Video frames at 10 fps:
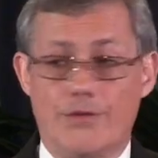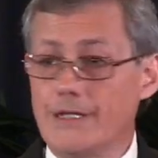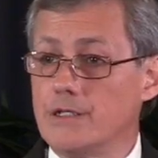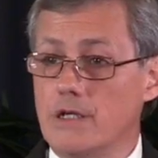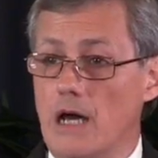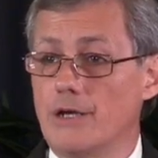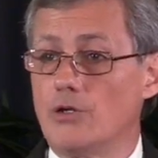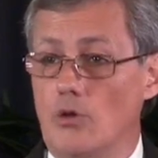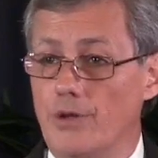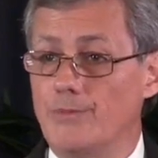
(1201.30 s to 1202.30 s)
the things that God had
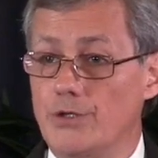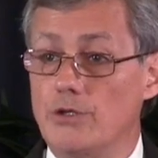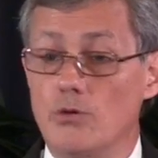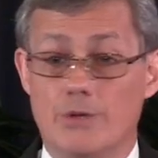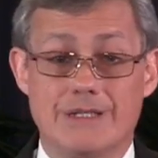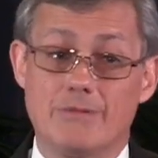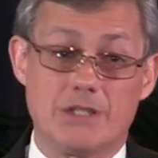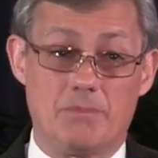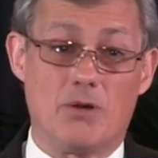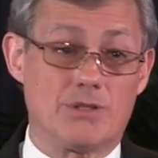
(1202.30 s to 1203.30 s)
told them to do because they were
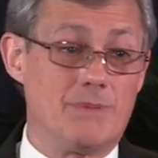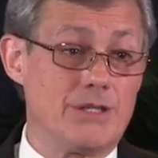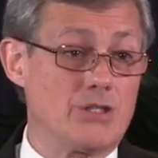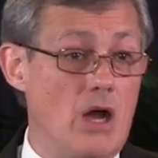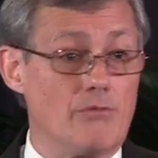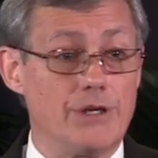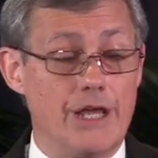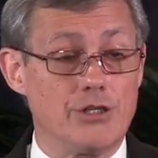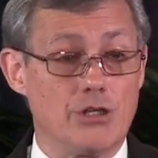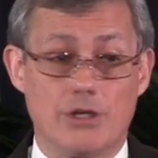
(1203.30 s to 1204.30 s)
supposed to be a sovereign
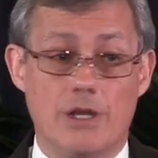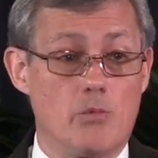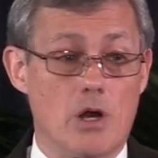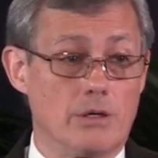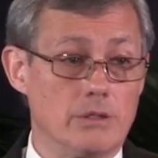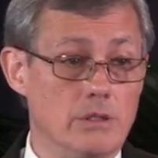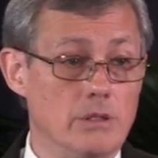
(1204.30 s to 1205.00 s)
nation and they weren't.